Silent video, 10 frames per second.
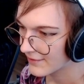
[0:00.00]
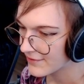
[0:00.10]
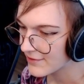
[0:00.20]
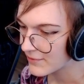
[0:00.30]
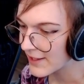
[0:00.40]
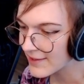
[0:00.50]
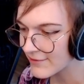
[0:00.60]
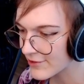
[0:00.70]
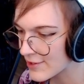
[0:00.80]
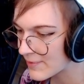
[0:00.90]
So we get that
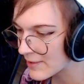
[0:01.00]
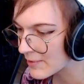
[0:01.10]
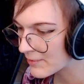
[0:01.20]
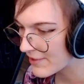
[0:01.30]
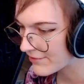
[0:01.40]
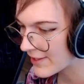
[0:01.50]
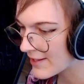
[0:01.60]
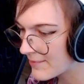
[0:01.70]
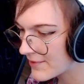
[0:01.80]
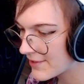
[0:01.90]
from
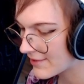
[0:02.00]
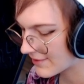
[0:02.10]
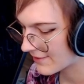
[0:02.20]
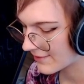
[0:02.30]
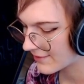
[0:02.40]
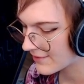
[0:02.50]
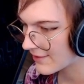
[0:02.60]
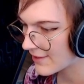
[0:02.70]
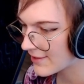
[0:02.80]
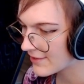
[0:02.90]
SpawnablePrefab
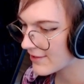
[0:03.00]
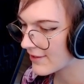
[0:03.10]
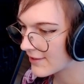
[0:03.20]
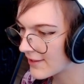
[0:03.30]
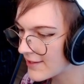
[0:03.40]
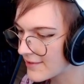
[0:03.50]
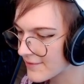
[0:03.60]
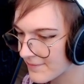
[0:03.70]
dot height.